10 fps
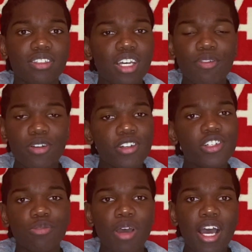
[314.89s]
Give her her
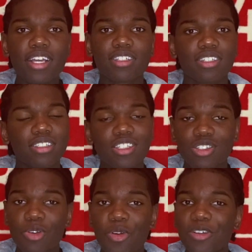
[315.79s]
respect. She's
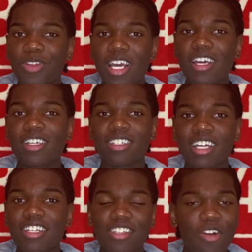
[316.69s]
doing her thing.
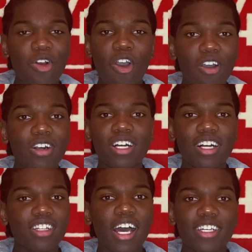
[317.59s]
And Sarah Hall,
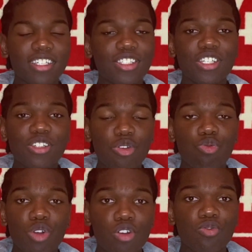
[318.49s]
like, she's a
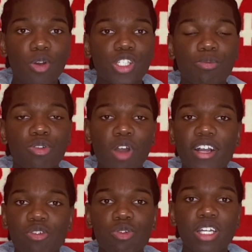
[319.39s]
real force to be
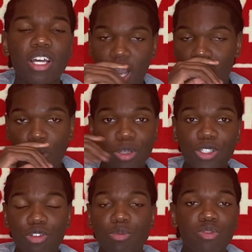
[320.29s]
reckoned with. I wish she
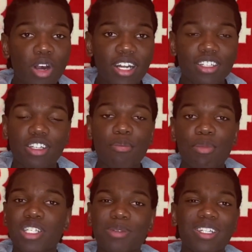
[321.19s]
would be running at the
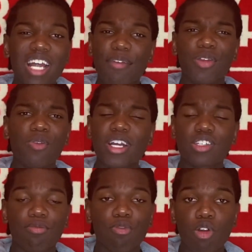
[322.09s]
Olympics, but didn't have the
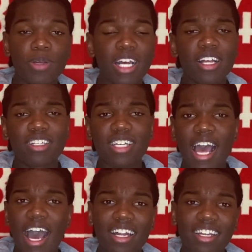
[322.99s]
greatest performance
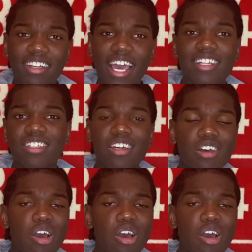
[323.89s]
at Atlanta.